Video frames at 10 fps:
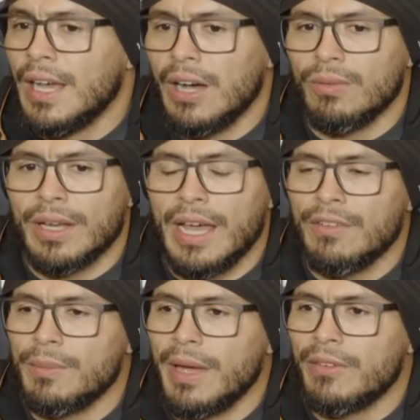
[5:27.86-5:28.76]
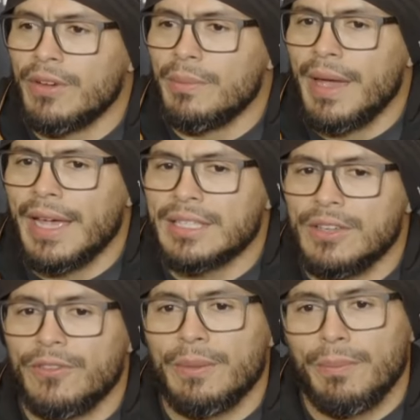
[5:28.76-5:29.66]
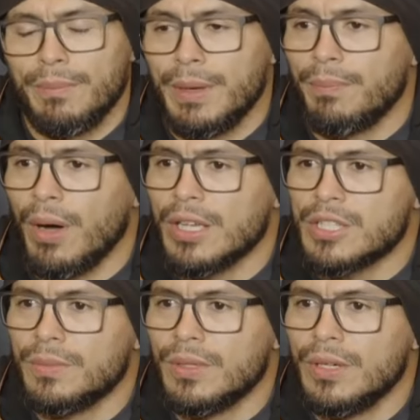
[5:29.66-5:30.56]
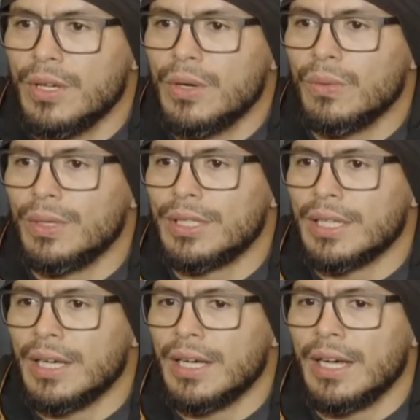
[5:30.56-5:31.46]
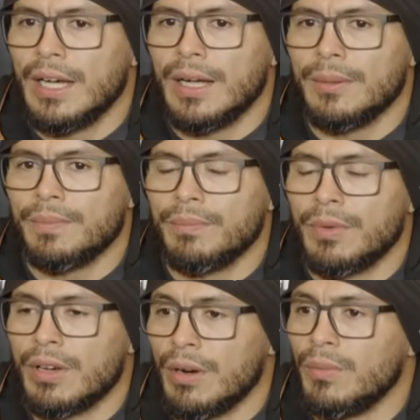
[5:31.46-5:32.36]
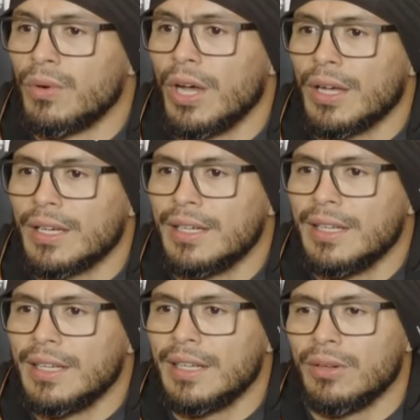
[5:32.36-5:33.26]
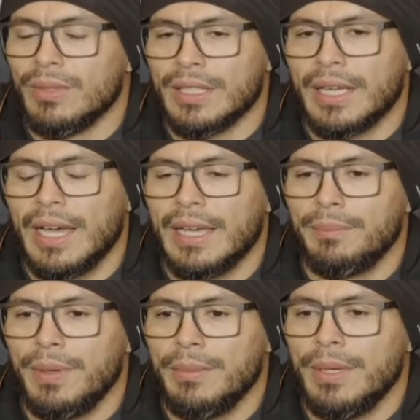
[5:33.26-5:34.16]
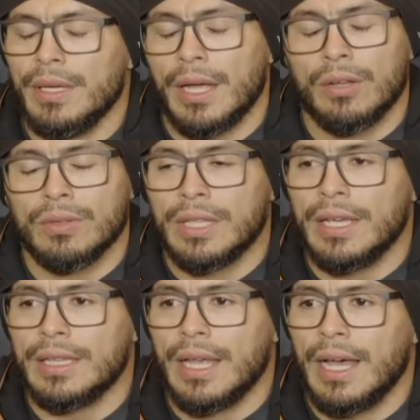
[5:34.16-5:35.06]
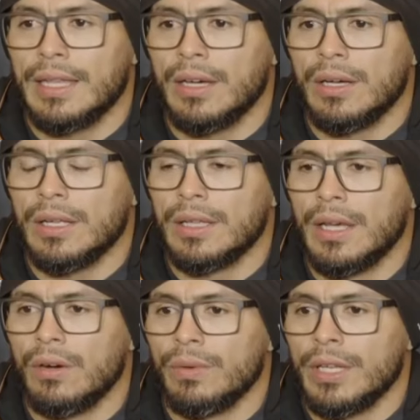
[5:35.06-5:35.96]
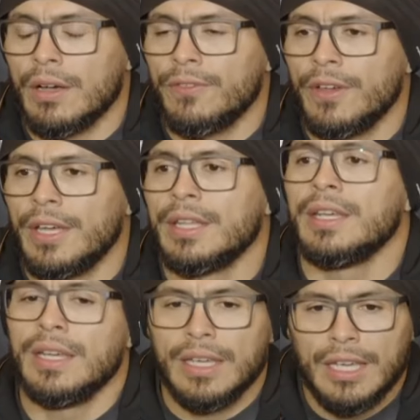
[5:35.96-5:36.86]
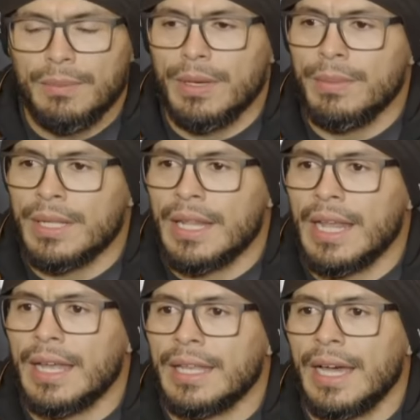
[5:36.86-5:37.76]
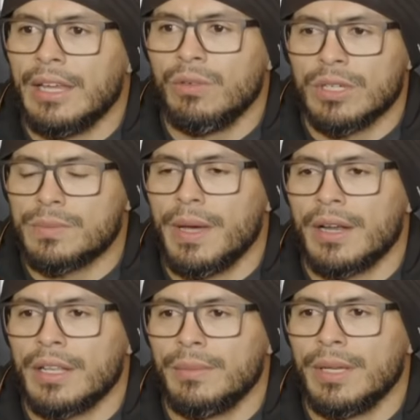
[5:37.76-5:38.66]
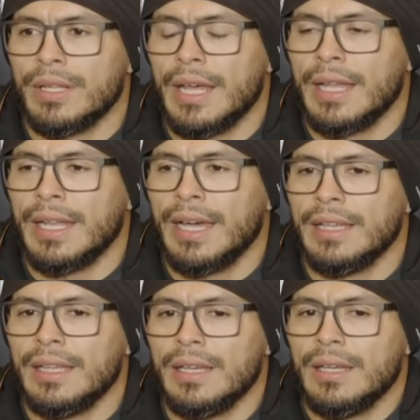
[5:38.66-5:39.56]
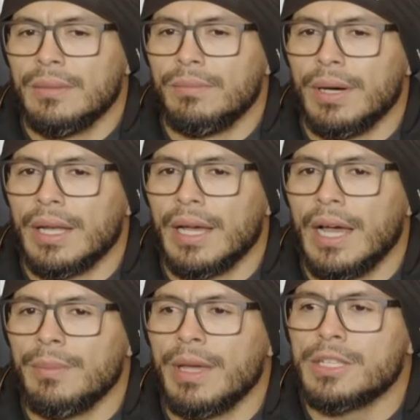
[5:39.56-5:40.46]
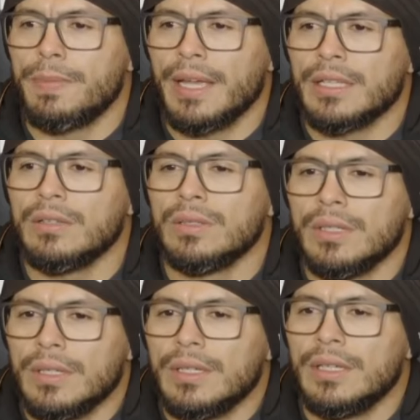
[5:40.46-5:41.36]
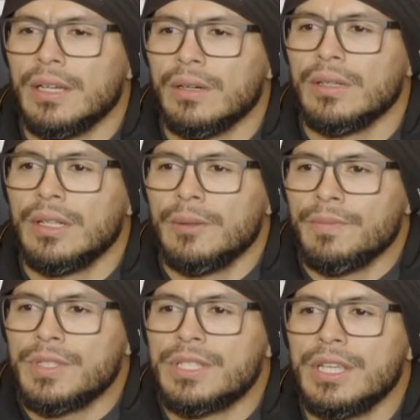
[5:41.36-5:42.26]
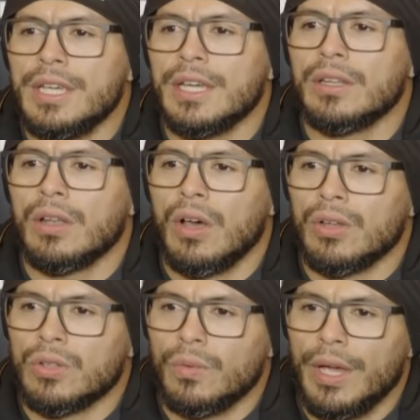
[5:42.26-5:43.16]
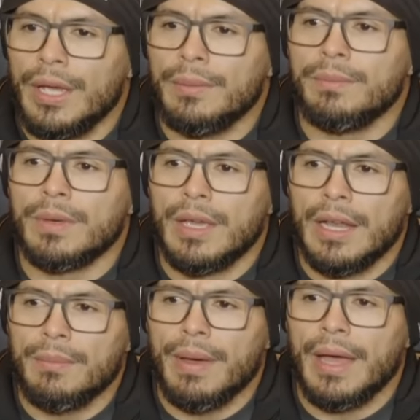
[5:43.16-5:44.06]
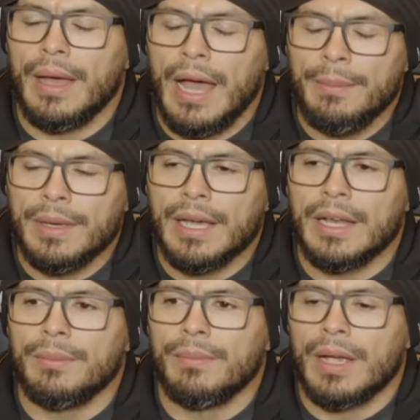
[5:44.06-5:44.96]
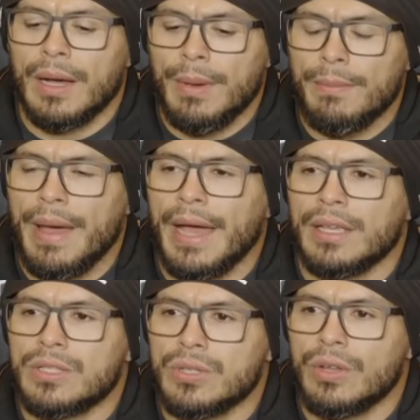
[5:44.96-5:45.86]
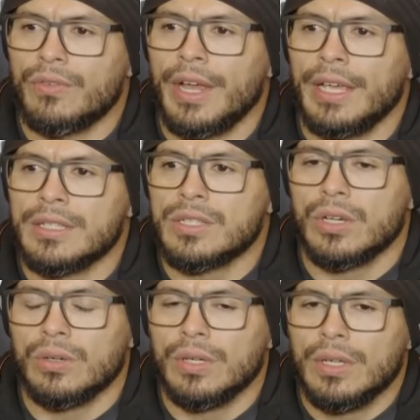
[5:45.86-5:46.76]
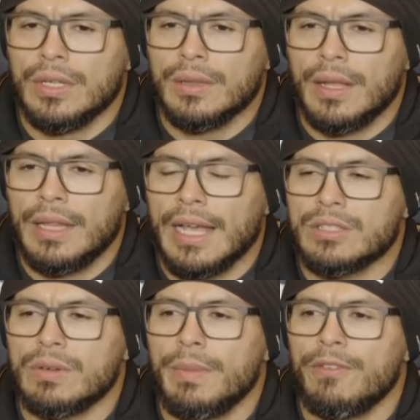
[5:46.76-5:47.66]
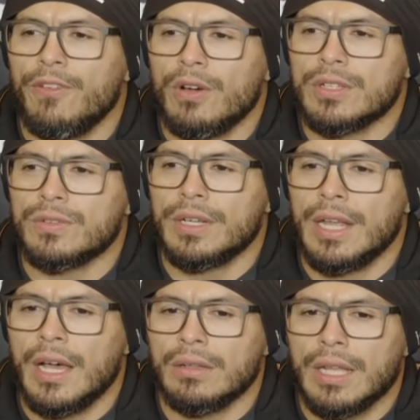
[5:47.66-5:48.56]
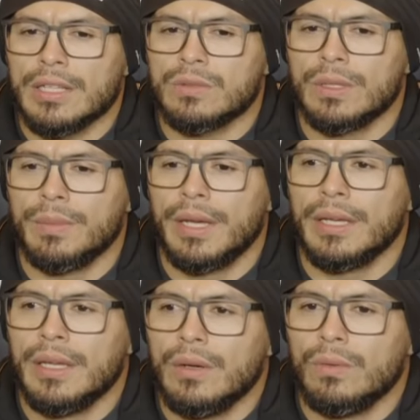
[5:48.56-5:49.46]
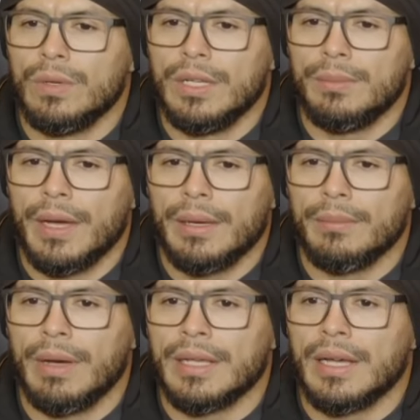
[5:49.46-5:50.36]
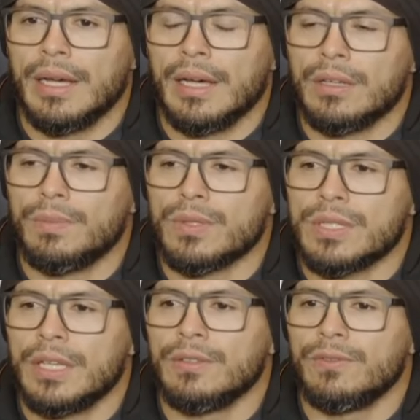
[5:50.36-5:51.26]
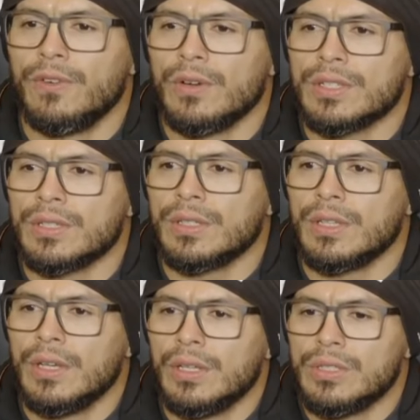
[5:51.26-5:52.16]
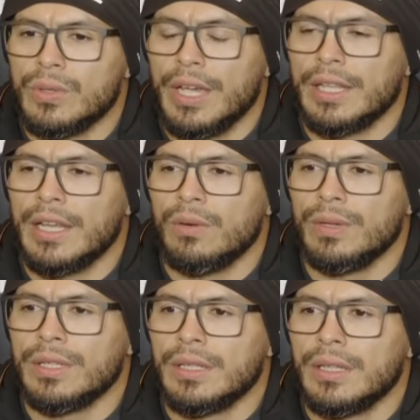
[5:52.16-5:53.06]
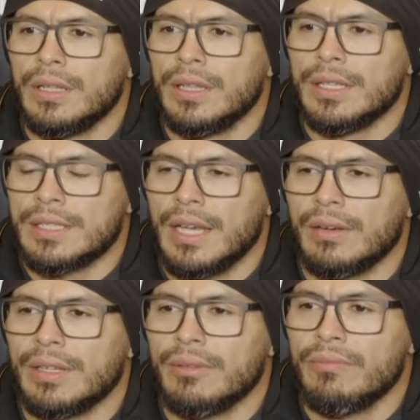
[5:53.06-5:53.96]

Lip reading: I want to have my rematch, if it be possible, with Grumrock. You know, when the guy beat me, I don't take that win off him. He beat me that night. He was better than me on that night. But I'm expecting, you know, see him along the way, getting back. I'm kind of coming back to the ranking. So that's what my focus right now. That's what my 100% focus on, to get that win this Saturday.